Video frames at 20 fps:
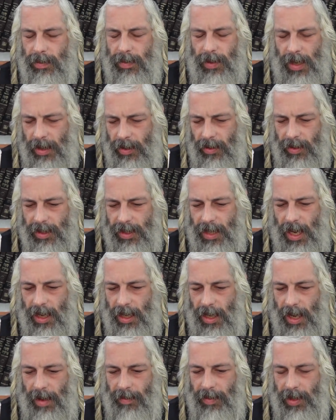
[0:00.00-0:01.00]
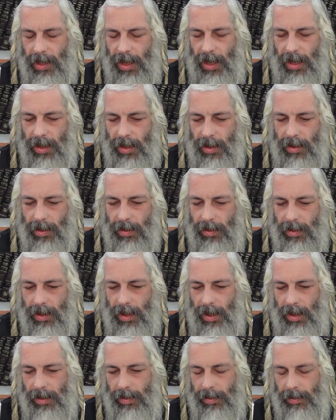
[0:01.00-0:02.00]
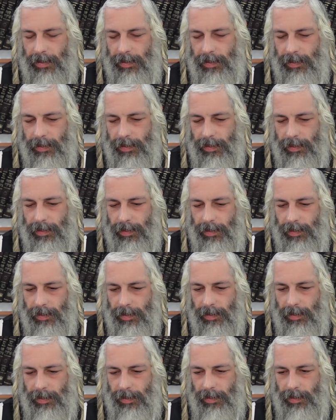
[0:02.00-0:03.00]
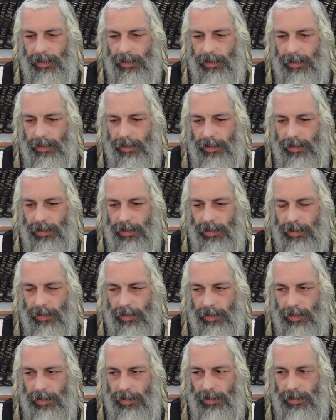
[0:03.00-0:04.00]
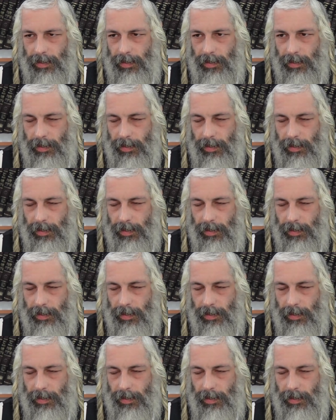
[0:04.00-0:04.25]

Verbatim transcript: I know this is getting complicated. When is the first time that Adonai is actually mentioned in the Torah?